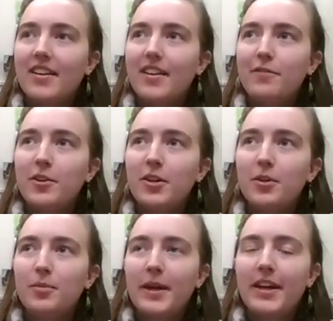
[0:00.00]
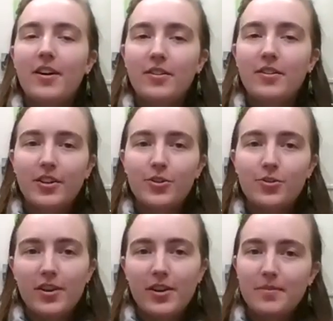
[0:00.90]
If you could pick out a
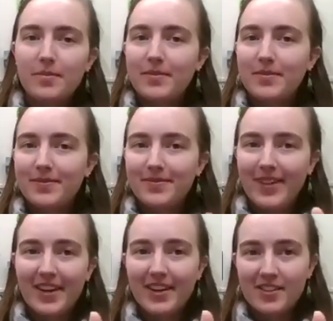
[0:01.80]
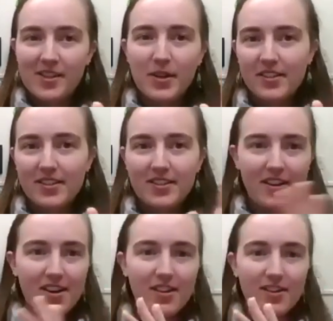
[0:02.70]
dream exhibit to
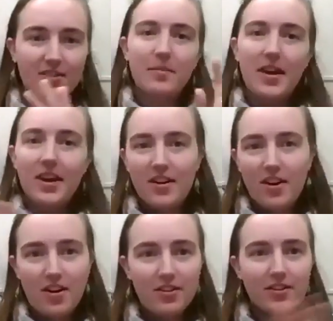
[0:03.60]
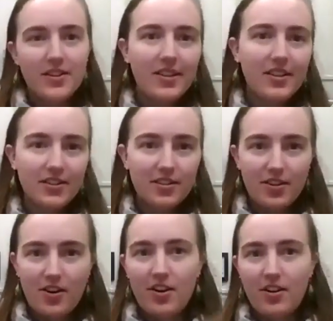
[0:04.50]
see either in the main hall or Neelis
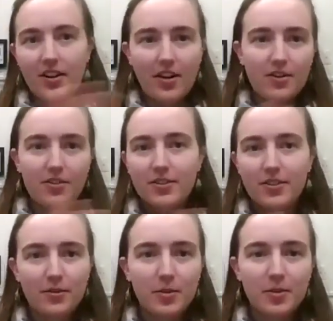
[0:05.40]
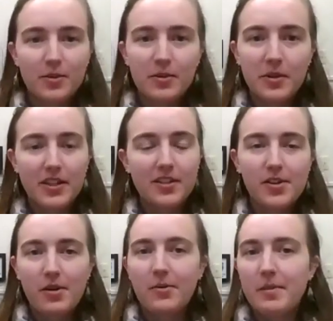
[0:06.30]
Hall, or like a crossover between the two,
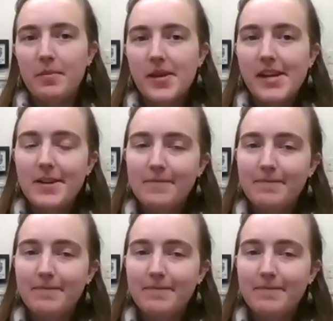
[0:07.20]
what would it be?